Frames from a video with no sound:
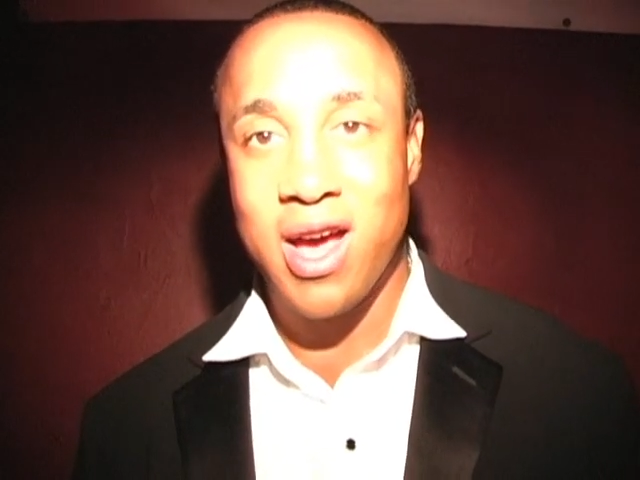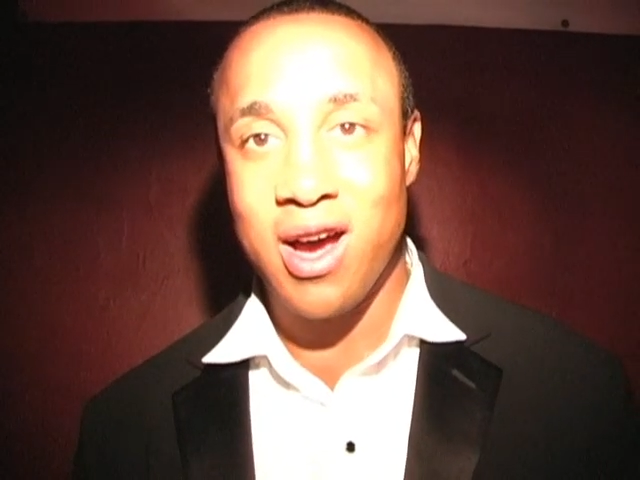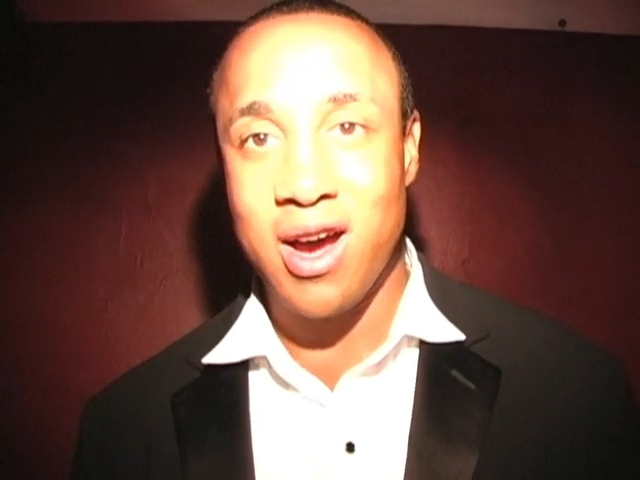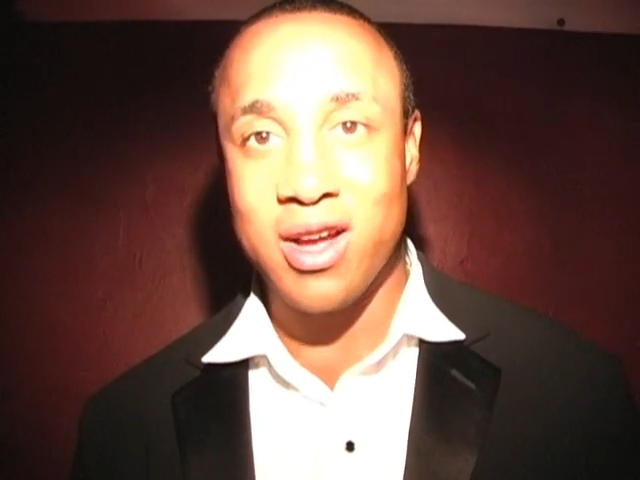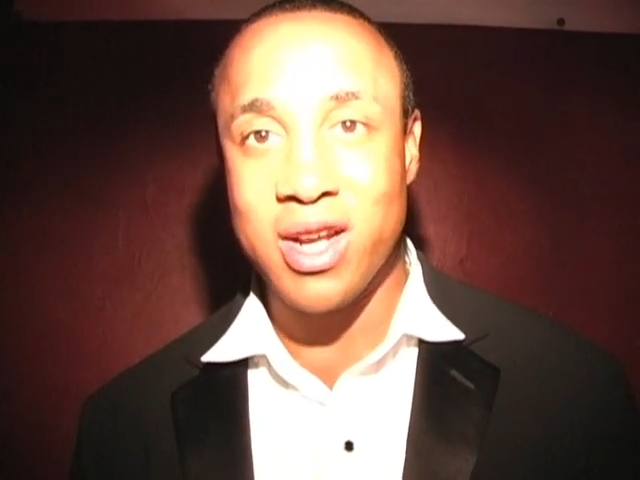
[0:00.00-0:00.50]

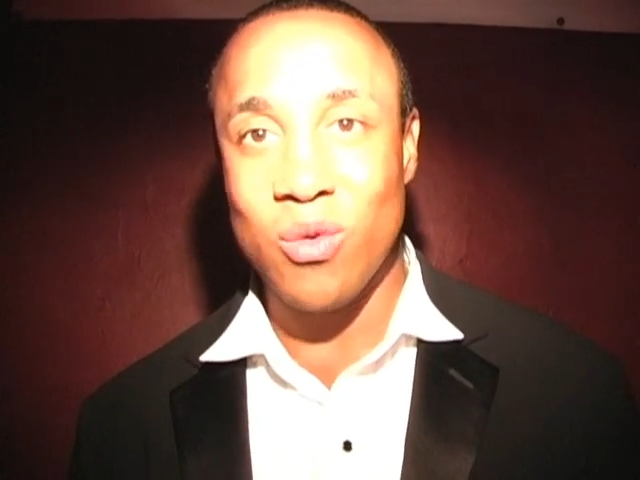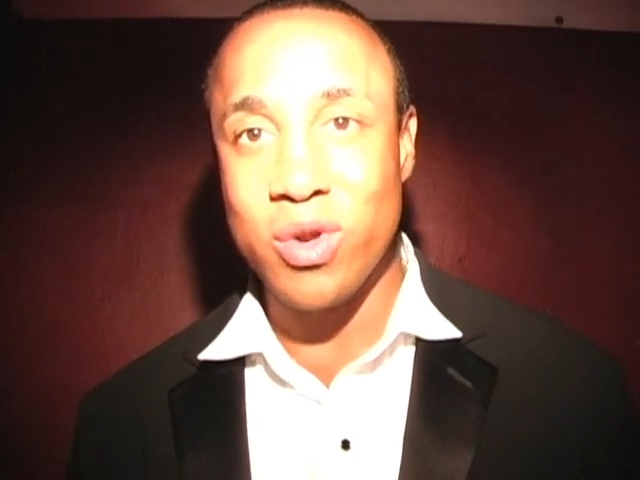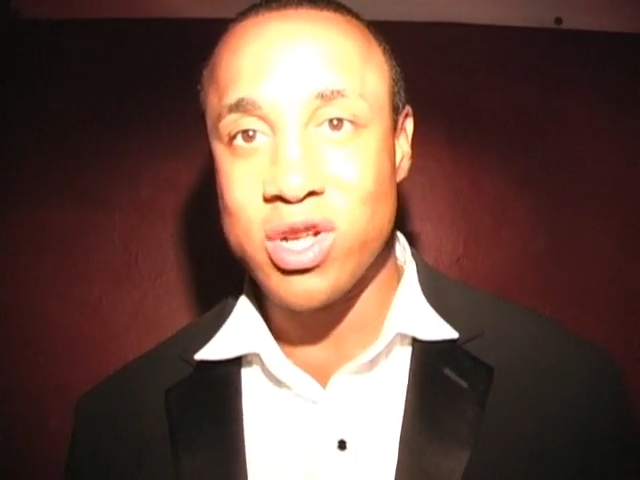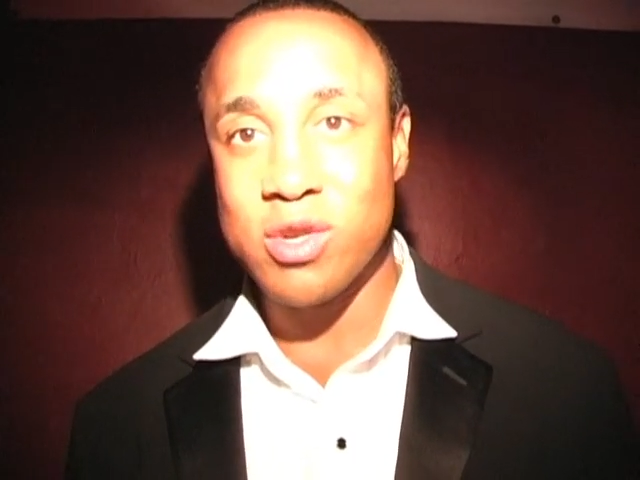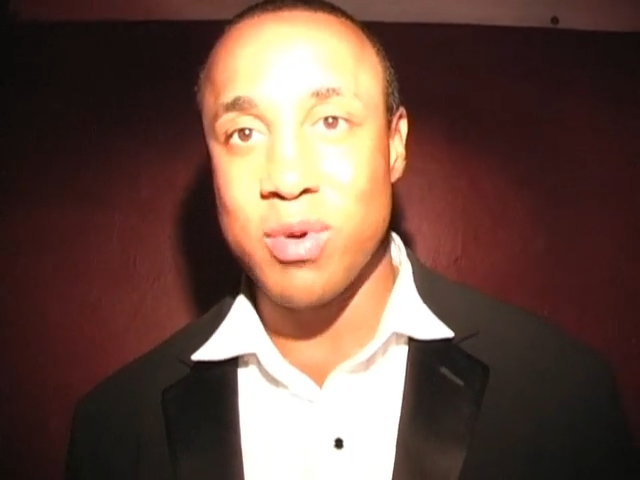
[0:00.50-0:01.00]
uh, that
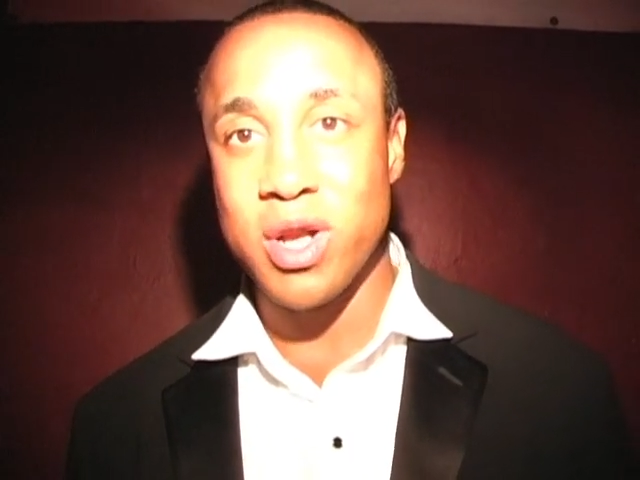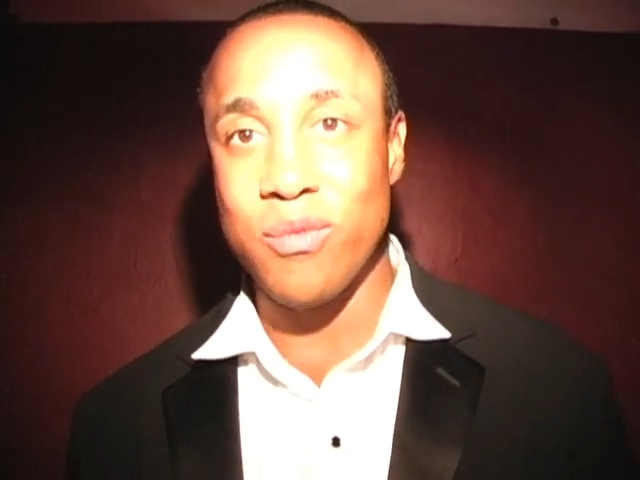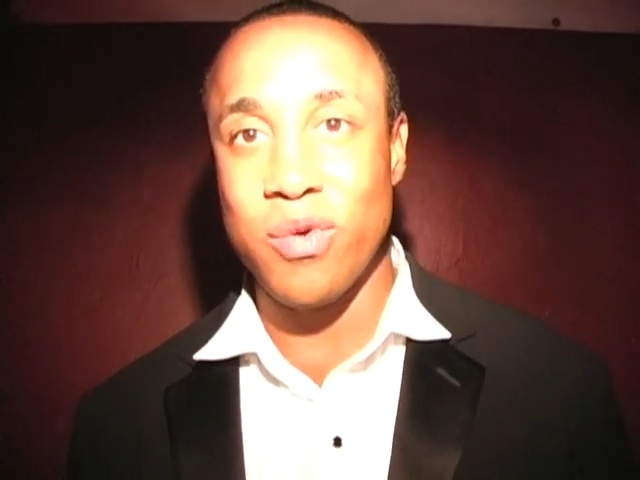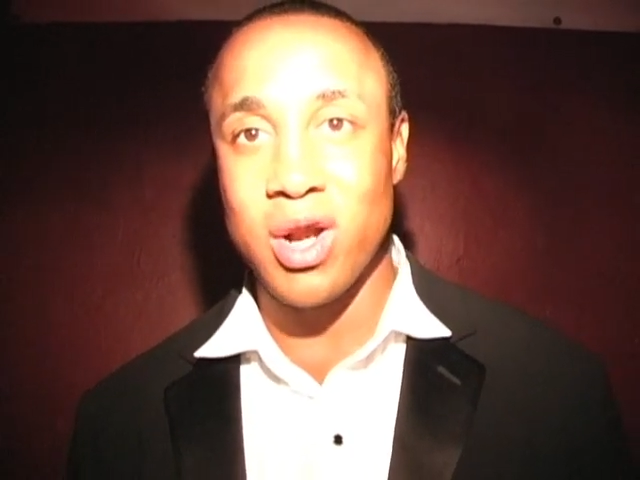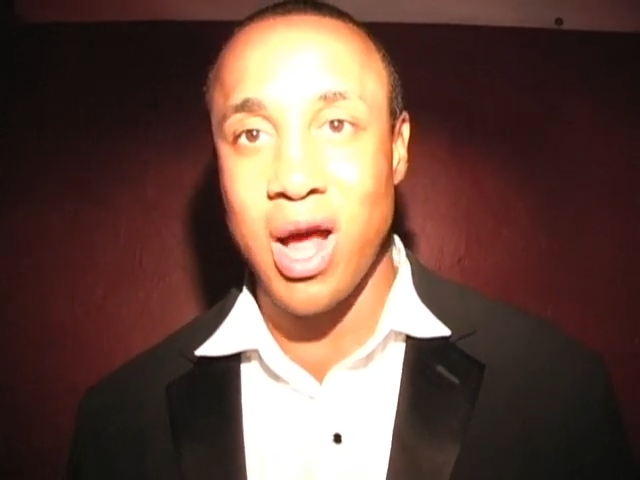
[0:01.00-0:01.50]
we just put in
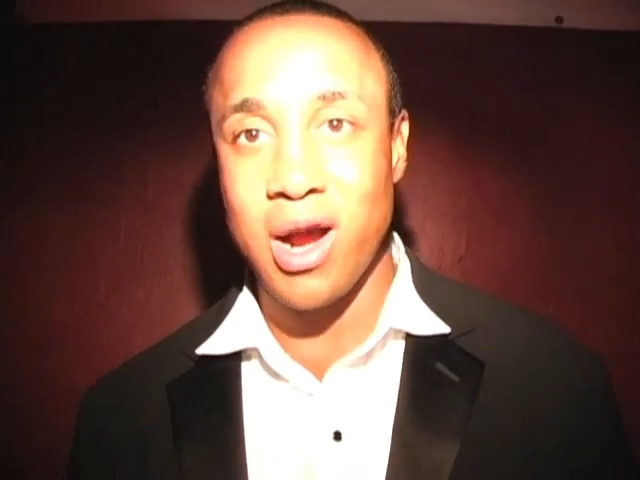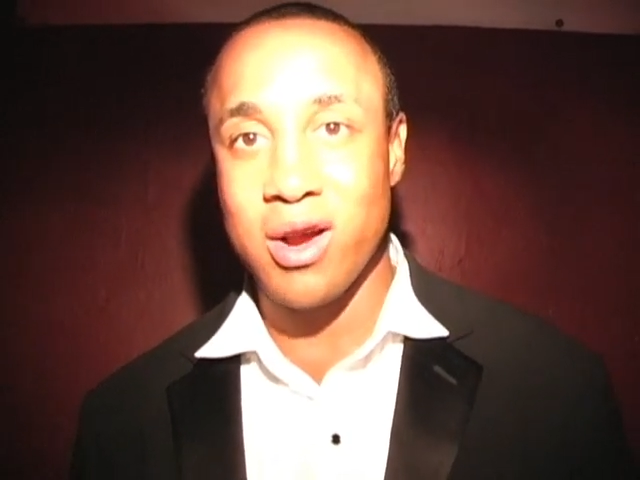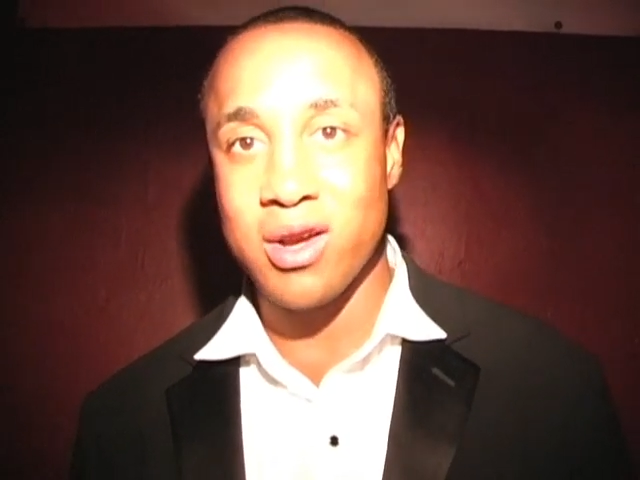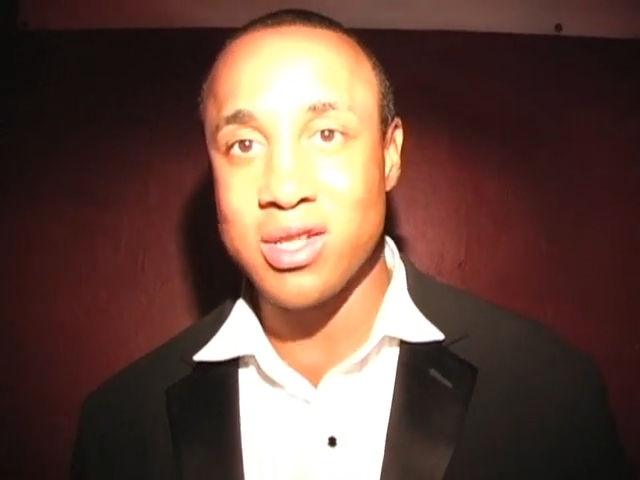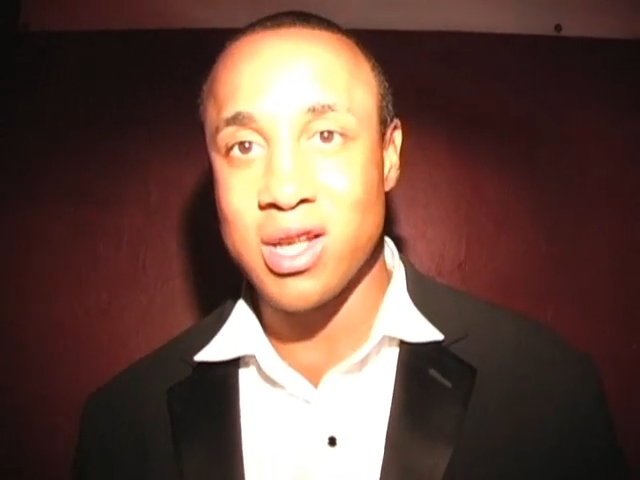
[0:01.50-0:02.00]
Foot
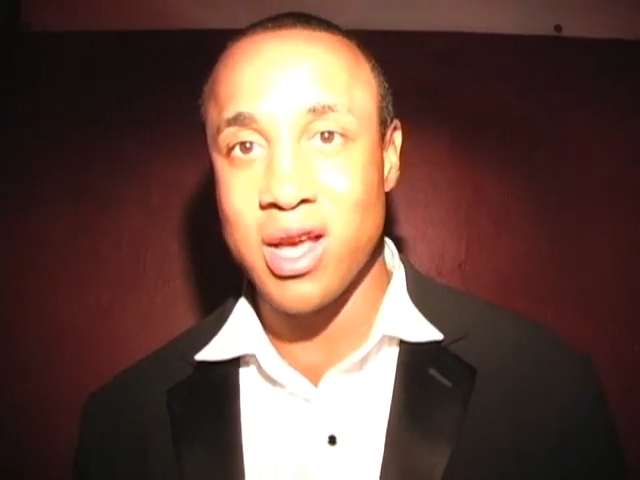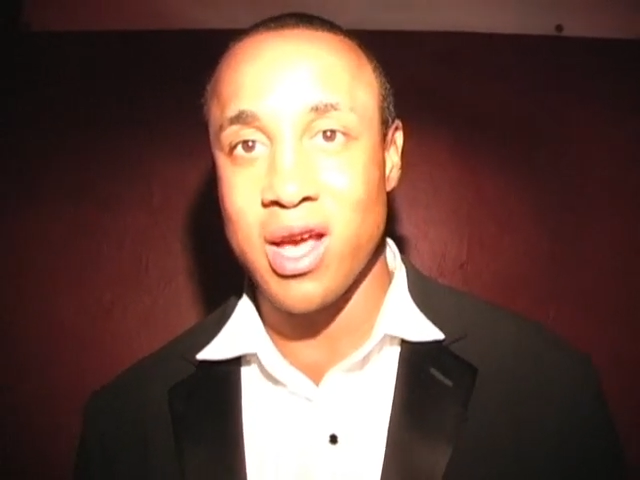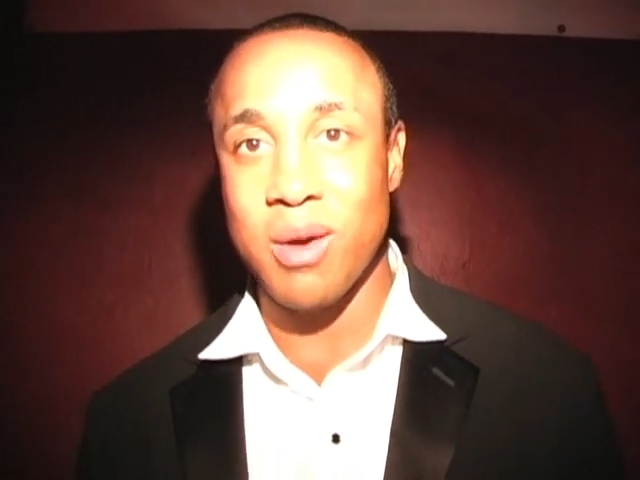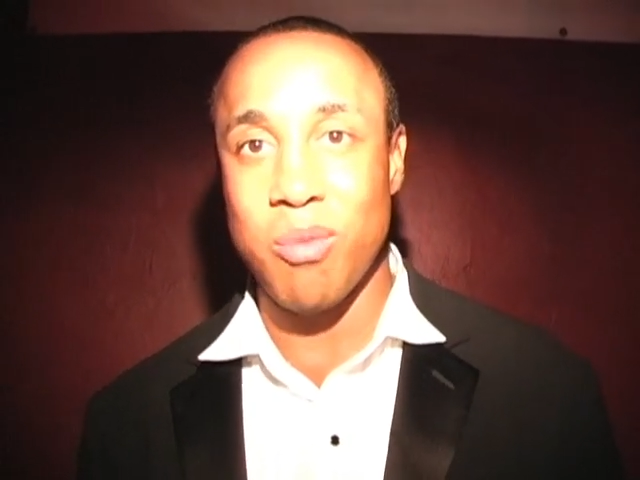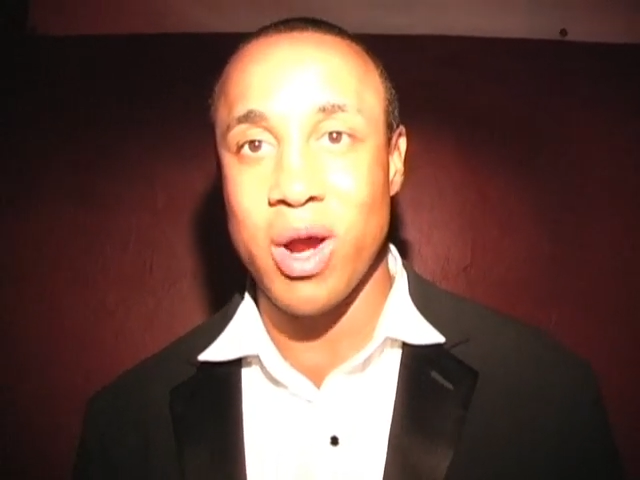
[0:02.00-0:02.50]
Locker is
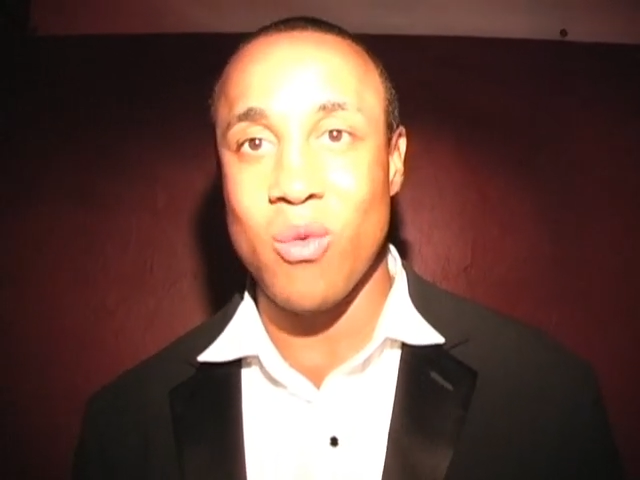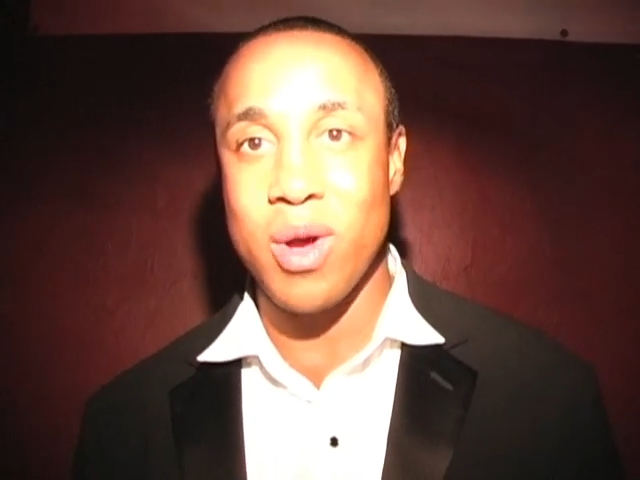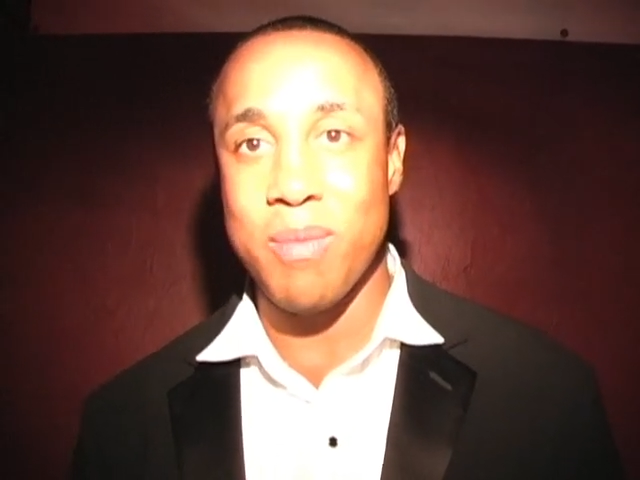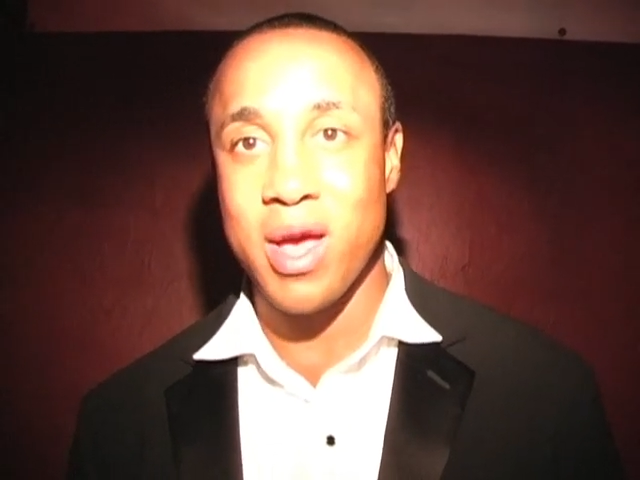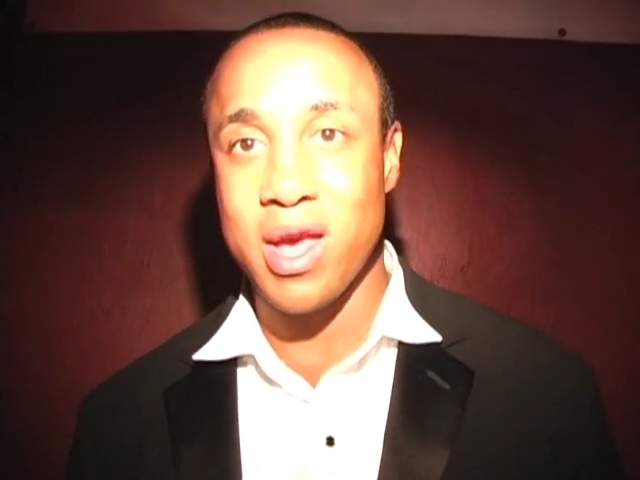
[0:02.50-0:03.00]
a uh,
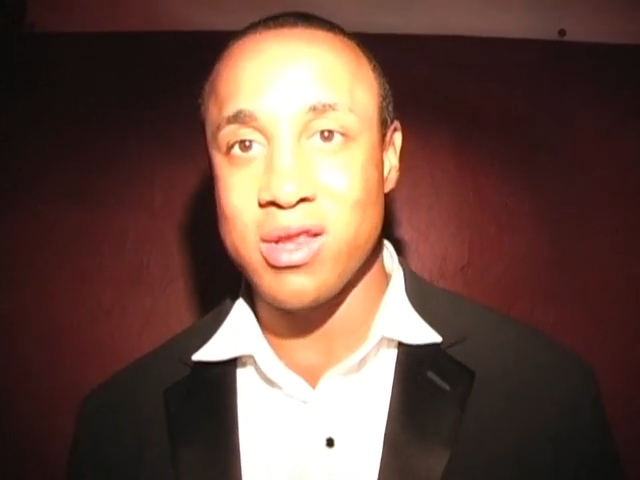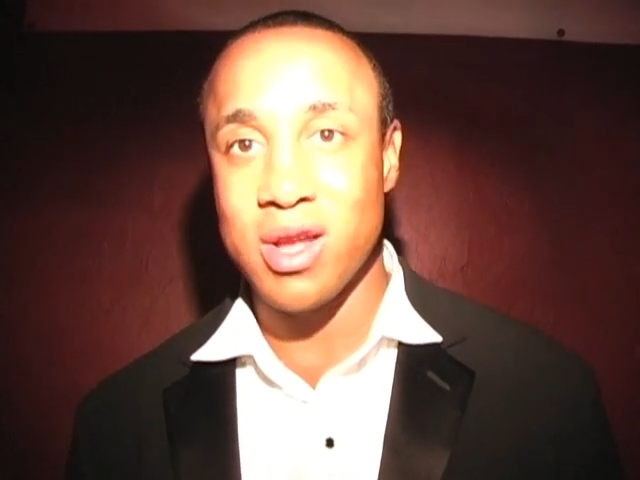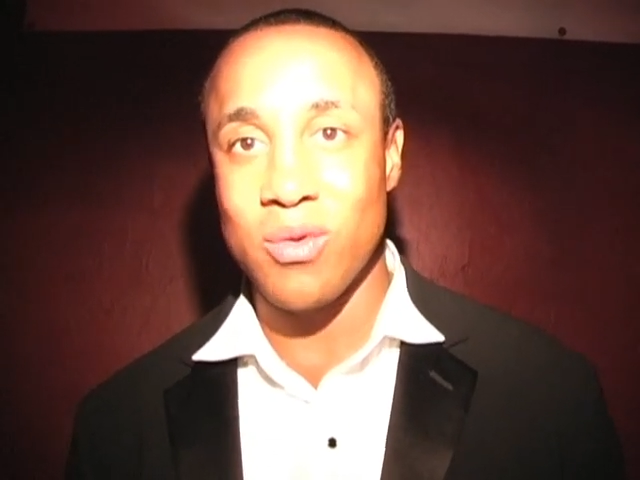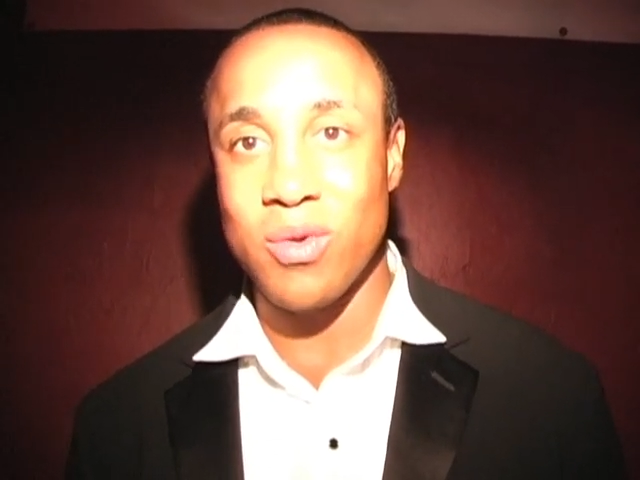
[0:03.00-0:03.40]
breakaway pants that